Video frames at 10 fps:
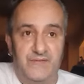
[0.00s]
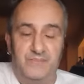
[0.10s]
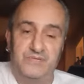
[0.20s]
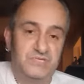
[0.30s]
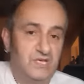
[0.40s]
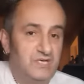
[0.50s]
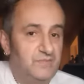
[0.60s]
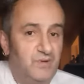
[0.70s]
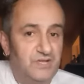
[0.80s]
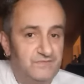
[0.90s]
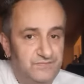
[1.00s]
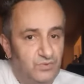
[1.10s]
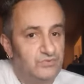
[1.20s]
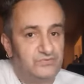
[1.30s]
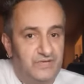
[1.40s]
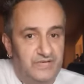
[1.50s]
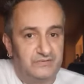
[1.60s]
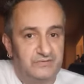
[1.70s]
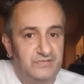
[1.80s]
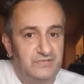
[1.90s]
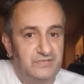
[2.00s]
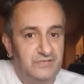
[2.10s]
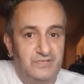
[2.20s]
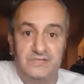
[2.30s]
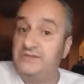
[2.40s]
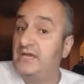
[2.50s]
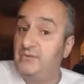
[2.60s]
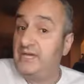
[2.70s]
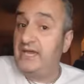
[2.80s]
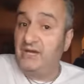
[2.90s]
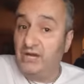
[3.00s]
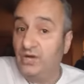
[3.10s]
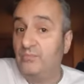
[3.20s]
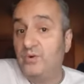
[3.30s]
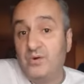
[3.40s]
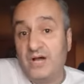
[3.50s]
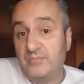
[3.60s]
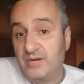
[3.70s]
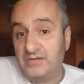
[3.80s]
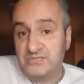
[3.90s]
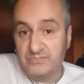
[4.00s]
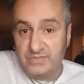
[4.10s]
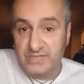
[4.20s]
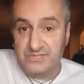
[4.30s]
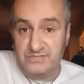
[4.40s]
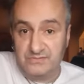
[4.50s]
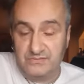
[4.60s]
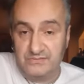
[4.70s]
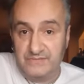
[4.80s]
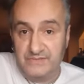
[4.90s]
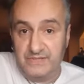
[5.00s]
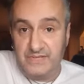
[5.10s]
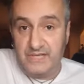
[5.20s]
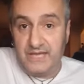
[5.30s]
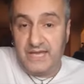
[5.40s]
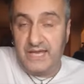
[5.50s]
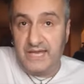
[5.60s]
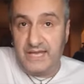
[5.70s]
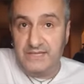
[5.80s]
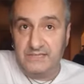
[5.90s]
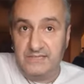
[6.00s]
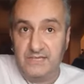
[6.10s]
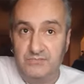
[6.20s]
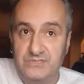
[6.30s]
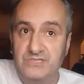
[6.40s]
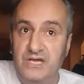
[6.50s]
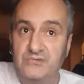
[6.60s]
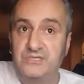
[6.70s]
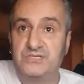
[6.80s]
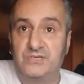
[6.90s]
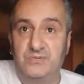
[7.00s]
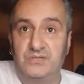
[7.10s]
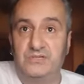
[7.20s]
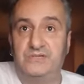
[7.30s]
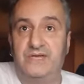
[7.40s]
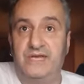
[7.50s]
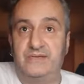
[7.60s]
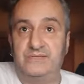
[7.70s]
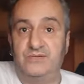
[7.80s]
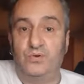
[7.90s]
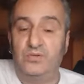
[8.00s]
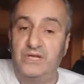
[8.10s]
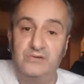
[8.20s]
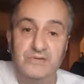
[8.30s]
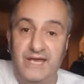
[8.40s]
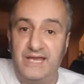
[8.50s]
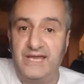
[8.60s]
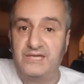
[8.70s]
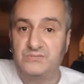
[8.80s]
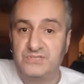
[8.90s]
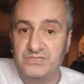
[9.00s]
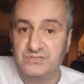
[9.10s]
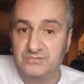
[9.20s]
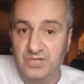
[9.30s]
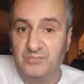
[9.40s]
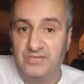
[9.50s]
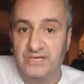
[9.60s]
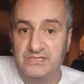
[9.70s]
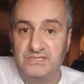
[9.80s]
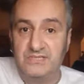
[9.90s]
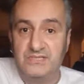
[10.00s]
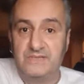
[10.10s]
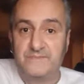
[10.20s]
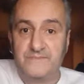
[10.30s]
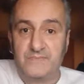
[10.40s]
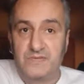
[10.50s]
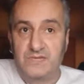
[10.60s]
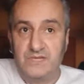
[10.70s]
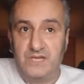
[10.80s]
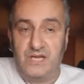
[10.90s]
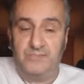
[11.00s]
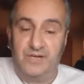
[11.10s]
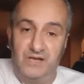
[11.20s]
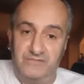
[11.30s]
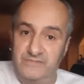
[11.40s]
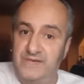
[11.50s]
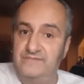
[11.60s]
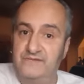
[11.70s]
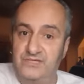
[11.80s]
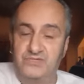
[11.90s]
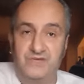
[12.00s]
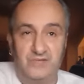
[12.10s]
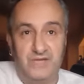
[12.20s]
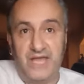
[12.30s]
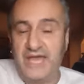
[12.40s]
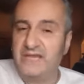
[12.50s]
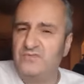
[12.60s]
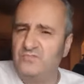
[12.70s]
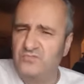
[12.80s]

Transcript: But certainly by the fourth round, they were getting a lot more up close and personal and it was noticeable that although Galahad was still dominating, apart from that first round, he hadn't